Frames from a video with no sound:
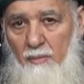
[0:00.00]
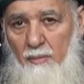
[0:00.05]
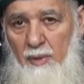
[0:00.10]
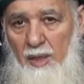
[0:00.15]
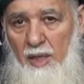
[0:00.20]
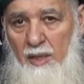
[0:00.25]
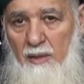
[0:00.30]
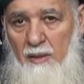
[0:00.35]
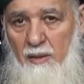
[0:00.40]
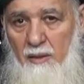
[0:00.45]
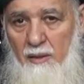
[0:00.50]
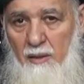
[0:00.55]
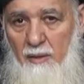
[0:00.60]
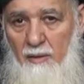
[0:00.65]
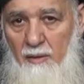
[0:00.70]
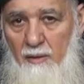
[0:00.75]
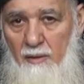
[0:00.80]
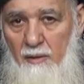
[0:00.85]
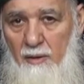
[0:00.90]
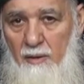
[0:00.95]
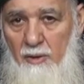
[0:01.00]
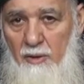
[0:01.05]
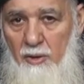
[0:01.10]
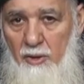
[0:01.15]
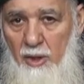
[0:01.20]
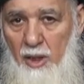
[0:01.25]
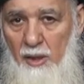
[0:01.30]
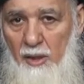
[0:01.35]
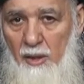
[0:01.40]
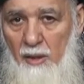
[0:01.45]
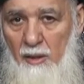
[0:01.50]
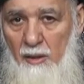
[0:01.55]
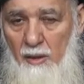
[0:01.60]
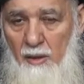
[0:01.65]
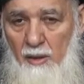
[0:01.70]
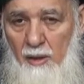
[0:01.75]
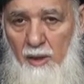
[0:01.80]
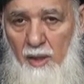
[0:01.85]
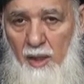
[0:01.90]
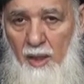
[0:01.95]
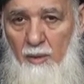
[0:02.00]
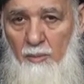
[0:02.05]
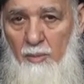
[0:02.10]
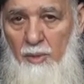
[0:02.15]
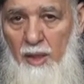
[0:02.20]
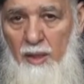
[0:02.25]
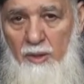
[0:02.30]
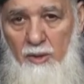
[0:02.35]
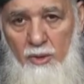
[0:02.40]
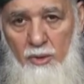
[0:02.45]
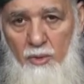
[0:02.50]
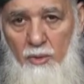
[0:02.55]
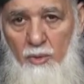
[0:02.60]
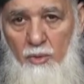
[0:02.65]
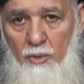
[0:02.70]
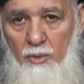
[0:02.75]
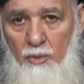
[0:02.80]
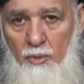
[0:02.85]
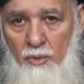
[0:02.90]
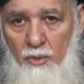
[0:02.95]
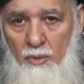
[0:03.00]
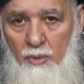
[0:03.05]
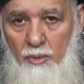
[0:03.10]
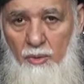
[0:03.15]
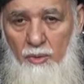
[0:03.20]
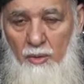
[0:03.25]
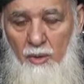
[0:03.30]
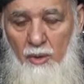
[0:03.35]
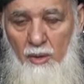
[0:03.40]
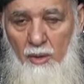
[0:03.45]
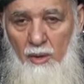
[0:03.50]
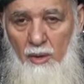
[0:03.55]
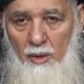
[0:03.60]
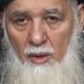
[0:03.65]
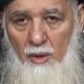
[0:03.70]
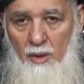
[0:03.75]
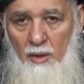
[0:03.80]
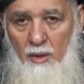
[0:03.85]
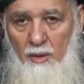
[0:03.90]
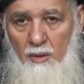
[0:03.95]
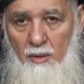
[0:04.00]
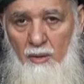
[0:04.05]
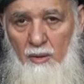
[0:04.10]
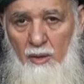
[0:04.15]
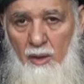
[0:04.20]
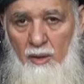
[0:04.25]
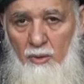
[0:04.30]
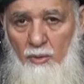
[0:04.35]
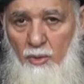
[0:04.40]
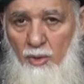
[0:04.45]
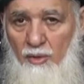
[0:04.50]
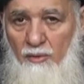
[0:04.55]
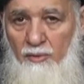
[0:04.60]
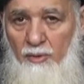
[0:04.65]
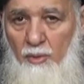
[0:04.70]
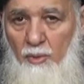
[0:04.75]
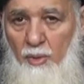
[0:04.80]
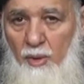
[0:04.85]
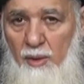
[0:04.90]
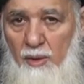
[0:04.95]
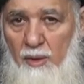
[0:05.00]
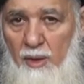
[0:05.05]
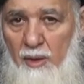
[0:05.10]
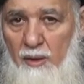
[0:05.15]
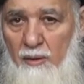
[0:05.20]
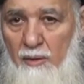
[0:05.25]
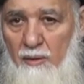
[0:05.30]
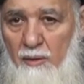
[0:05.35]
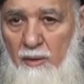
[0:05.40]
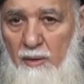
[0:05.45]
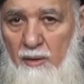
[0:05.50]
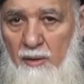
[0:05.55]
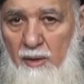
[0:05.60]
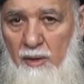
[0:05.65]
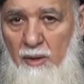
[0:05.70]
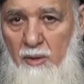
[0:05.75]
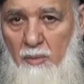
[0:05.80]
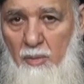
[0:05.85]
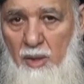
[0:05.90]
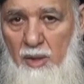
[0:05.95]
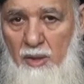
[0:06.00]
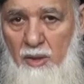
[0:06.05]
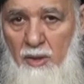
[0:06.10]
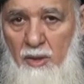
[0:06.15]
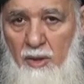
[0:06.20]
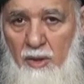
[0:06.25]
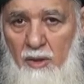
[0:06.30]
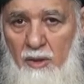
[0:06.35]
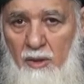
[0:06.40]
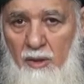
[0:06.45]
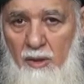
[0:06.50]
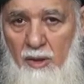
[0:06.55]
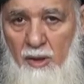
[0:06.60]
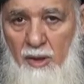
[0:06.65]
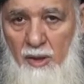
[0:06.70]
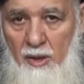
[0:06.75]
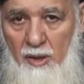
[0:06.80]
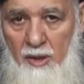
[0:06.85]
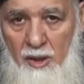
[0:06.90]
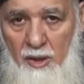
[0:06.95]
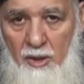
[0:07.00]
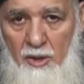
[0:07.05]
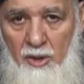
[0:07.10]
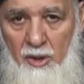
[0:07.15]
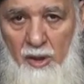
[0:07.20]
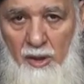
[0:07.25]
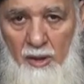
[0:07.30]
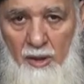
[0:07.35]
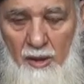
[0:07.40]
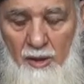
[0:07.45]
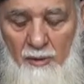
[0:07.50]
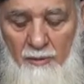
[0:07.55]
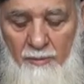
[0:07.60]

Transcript: bless this channel and bless you and to everyone that this message is reaching.